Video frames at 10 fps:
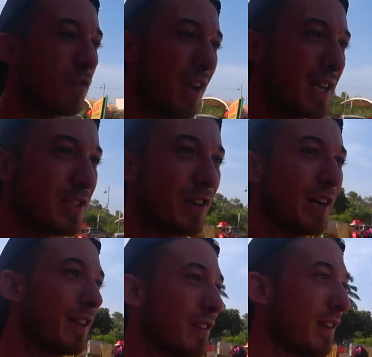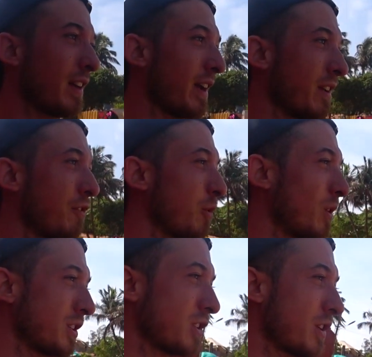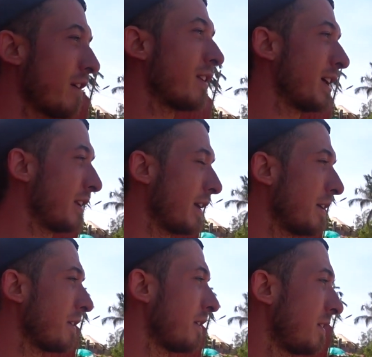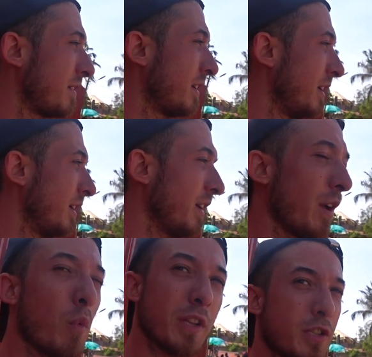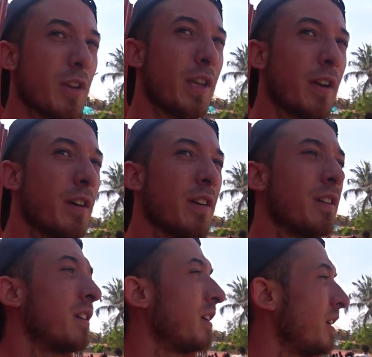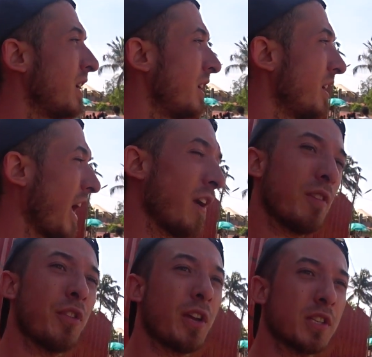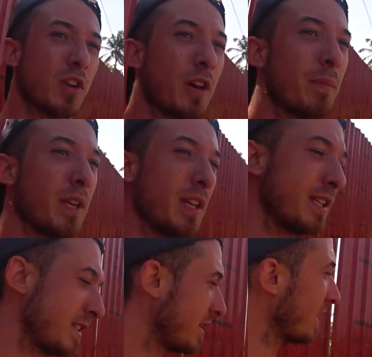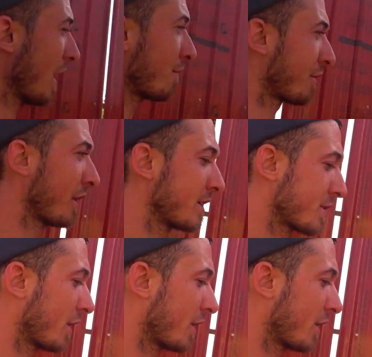flights or anything like if you want to travel India and once you're here Everything is gonna be easy, everything is